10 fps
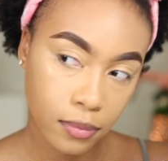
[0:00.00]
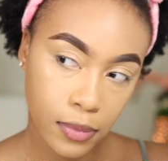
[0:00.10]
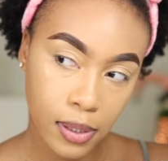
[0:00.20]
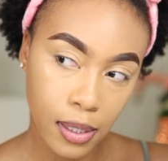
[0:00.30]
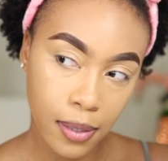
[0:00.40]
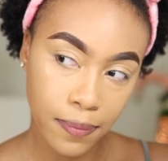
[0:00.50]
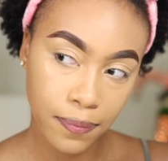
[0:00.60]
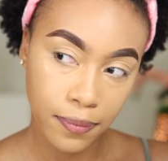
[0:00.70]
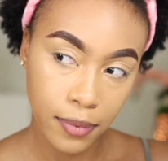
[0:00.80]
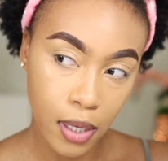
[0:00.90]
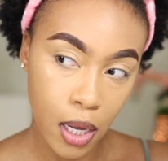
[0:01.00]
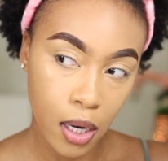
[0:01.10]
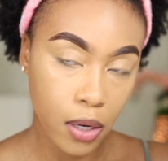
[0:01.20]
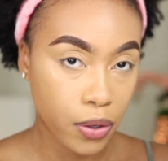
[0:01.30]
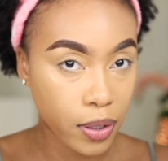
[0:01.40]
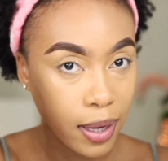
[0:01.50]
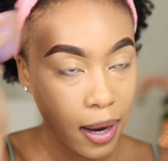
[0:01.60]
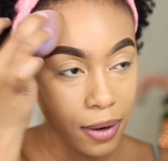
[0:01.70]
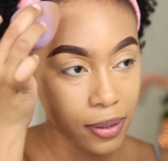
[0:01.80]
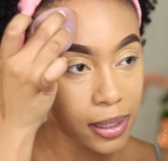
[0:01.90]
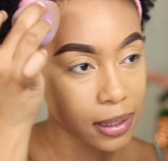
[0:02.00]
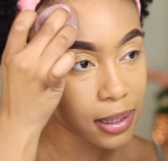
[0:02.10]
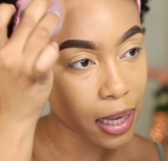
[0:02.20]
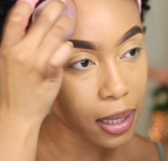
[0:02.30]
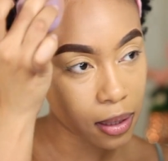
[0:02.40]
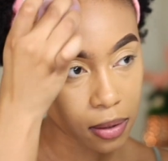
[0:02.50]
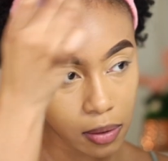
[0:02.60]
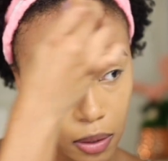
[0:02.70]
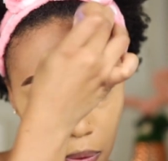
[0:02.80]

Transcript: See? Now you can't really tell